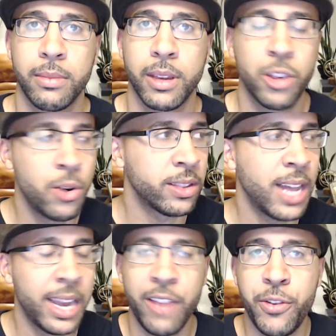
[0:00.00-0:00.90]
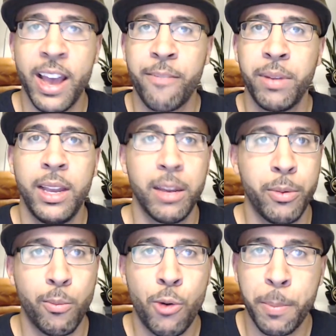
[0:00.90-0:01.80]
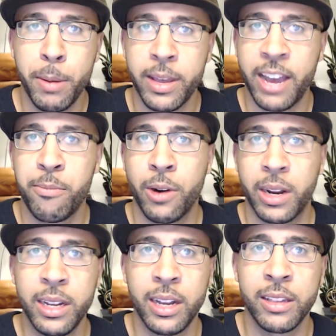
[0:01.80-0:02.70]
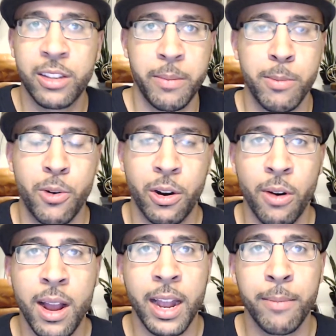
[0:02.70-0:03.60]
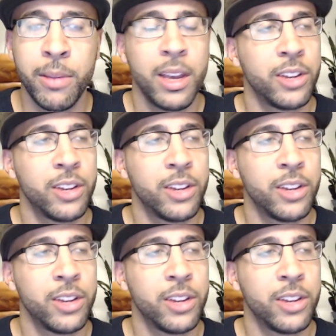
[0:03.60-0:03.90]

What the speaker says: So it's not if you have more people that have more guns commit more crime.